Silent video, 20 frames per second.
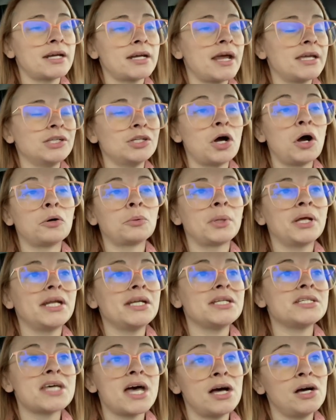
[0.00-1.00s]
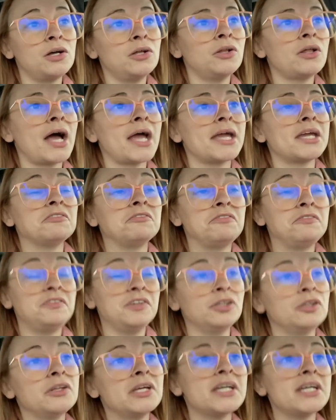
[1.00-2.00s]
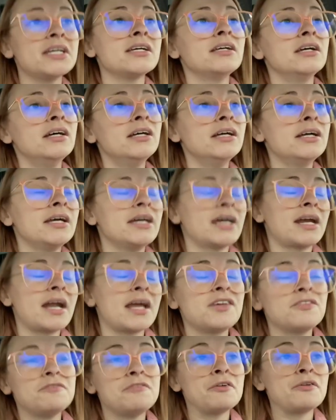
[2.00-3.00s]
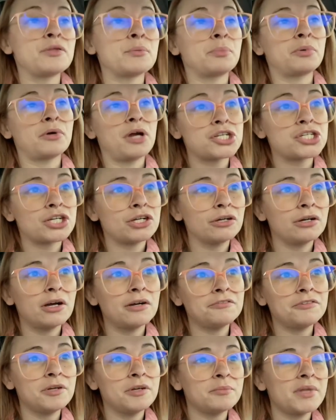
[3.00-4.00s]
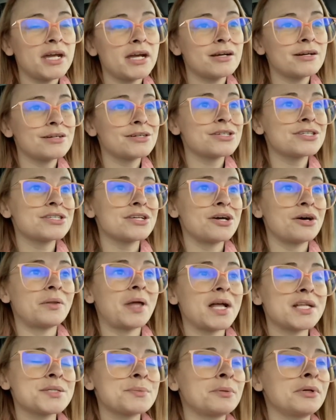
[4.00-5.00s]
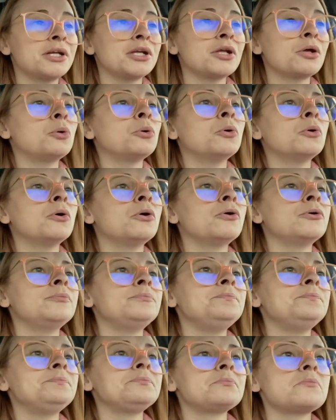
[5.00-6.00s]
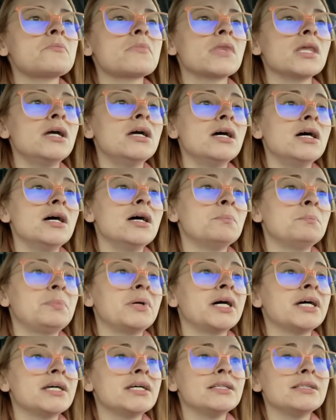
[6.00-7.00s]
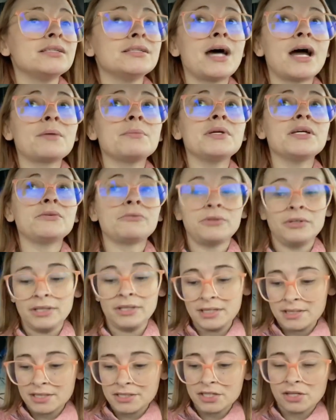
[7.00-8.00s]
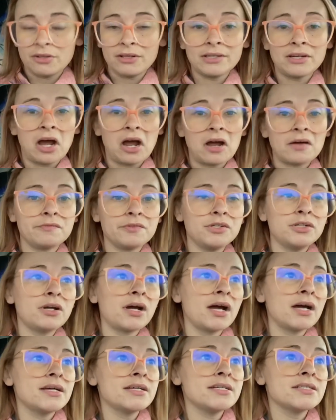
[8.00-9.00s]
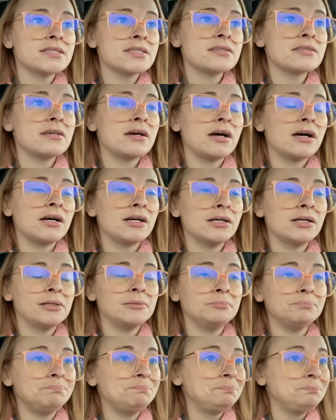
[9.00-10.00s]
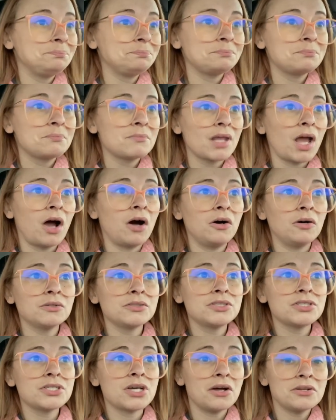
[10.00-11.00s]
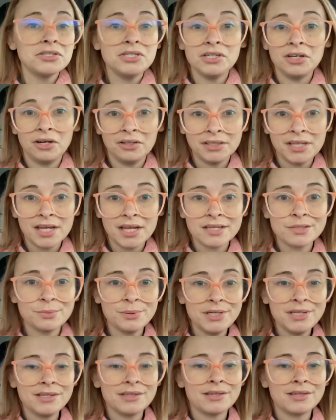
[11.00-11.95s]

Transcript: I can already tell, I can feel it, and I can feel the pressure of him there, so that's pretty cool. But, I mean, really, that's all I got for you guys. I'll talk to y'all next week.